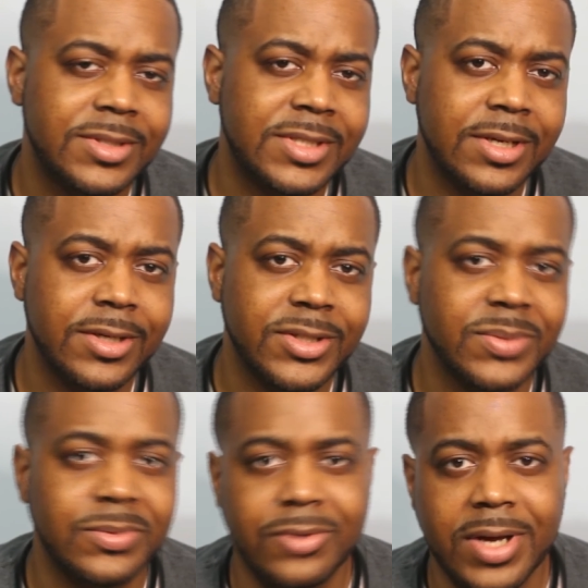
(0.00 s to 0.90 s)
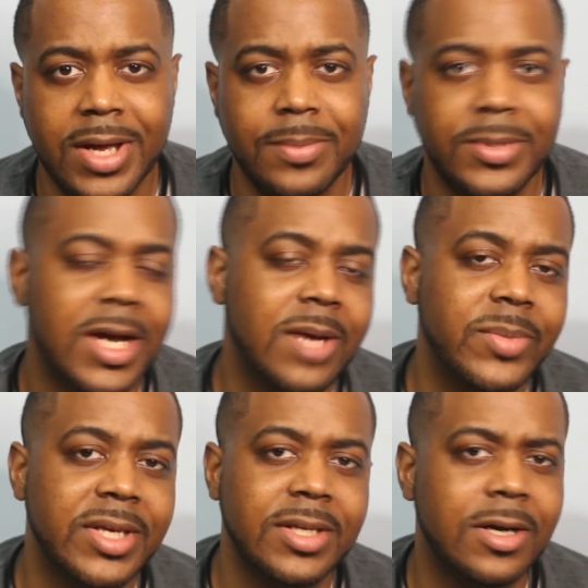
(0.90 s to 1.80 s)
share, subscribe,
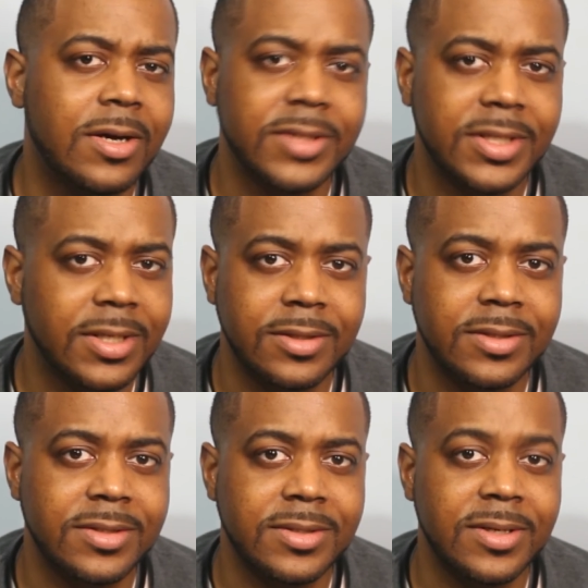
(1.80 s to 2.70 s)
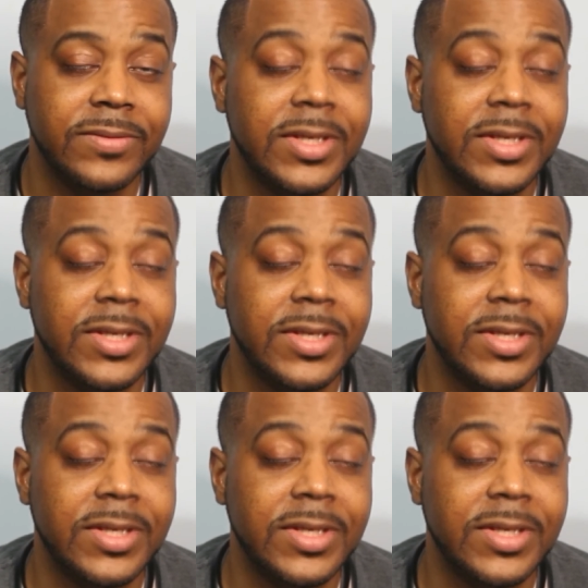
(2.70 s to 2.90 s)
comment, all that other good stuff.